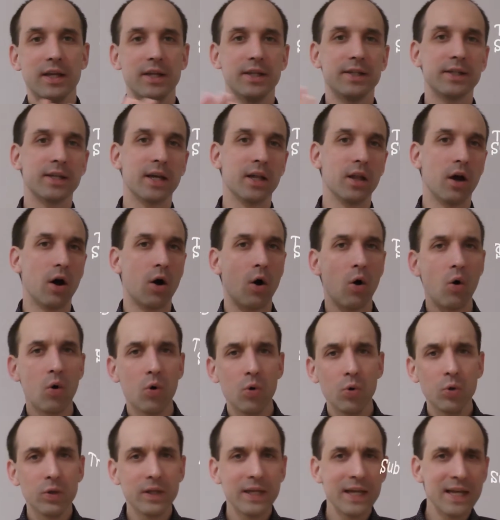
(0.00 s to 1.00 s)
It can
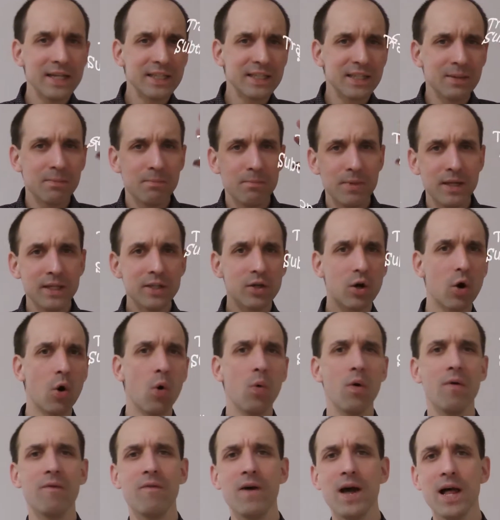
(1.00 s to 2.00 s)
all get a bit
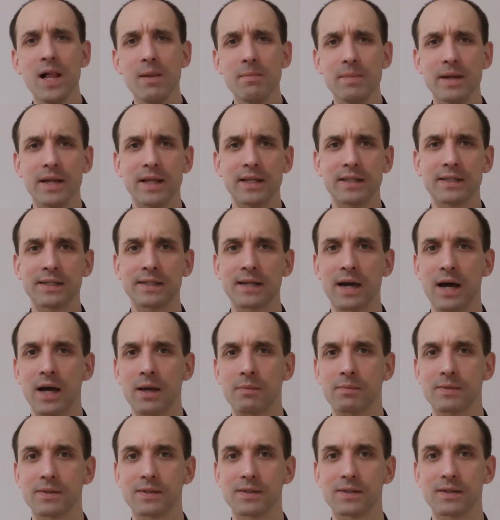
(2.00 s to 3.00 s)
overwhelming at
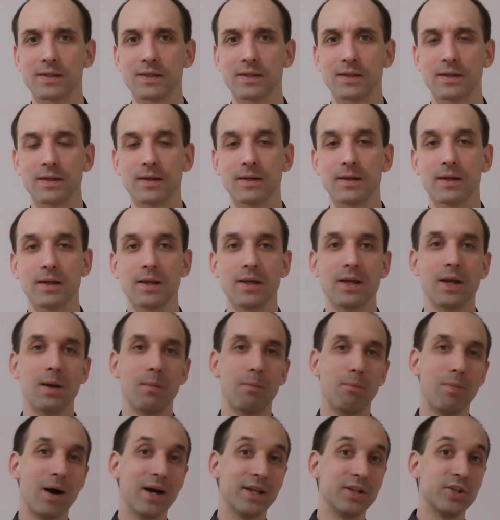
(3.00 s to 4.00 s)
times.
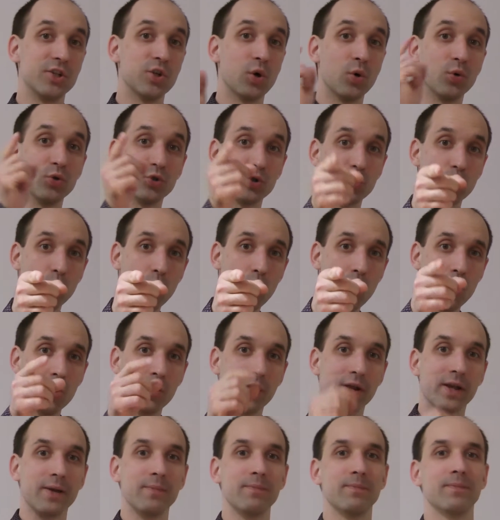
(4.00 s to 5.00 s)
But don't
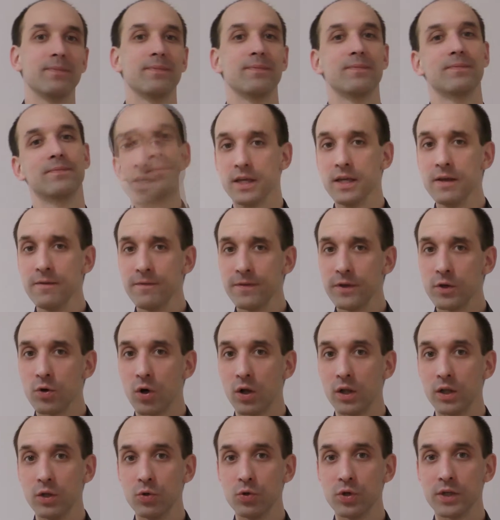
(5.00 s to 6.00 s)
worry, if you
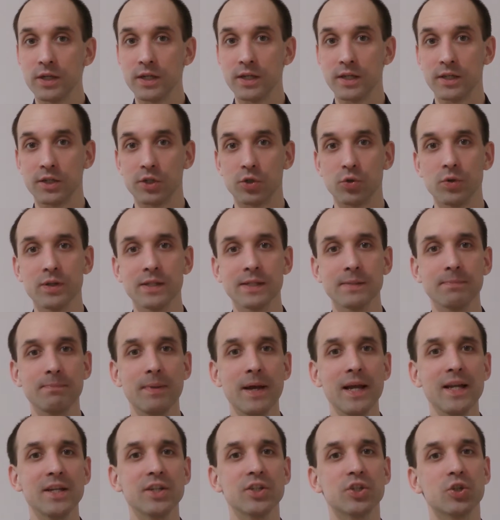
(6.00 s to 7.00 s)
are looking to
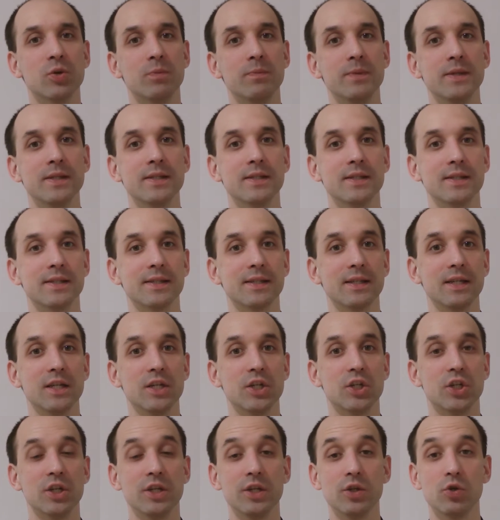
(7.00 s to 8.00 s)
expand your business
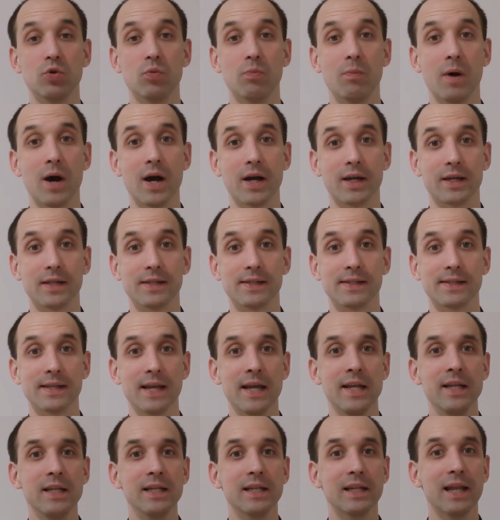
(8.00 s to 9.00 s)
into new markets
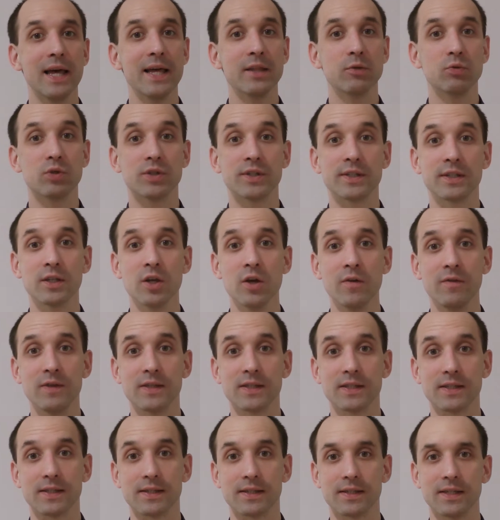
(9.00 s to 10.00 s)
and need language
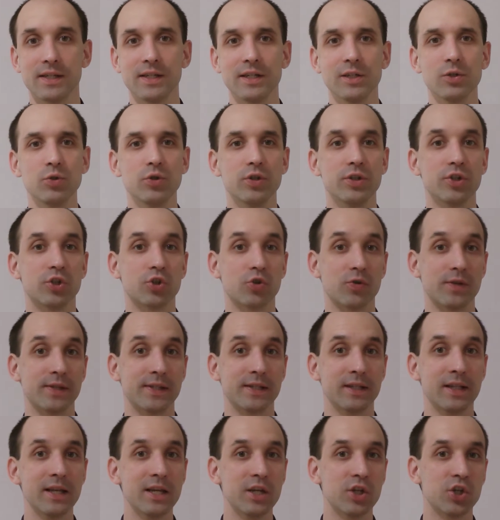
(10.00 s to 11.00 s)
services, including
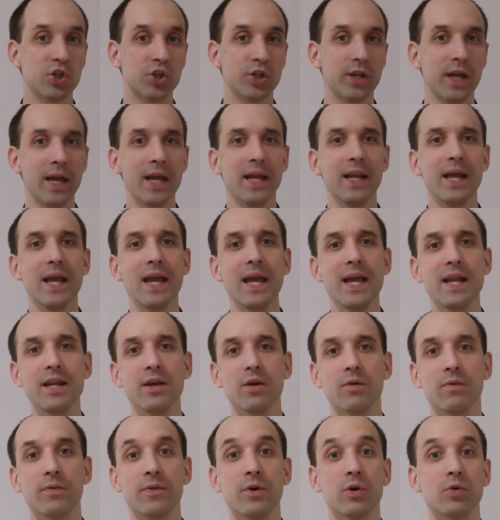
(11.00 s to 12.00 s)
translation and
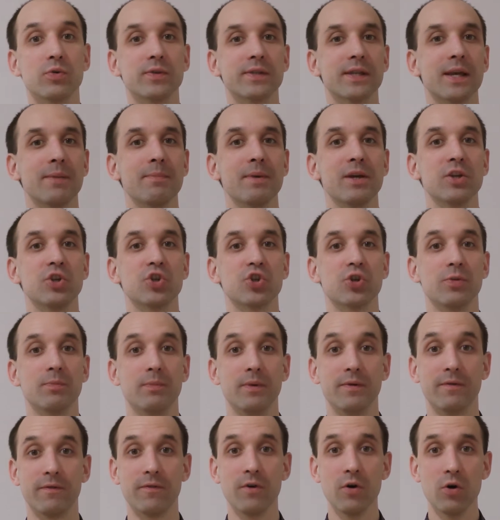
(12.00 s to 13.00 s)
any of those I
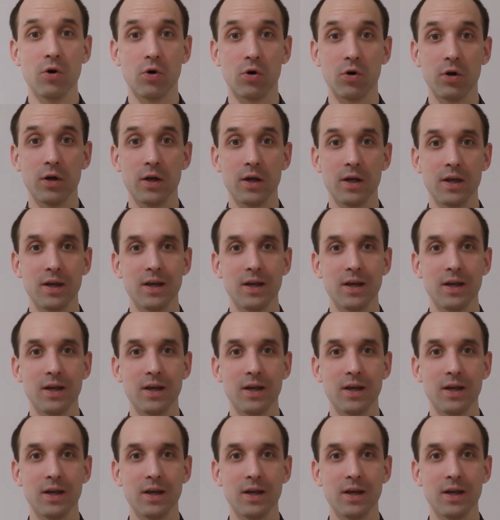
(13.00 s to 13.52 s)
mentioned before,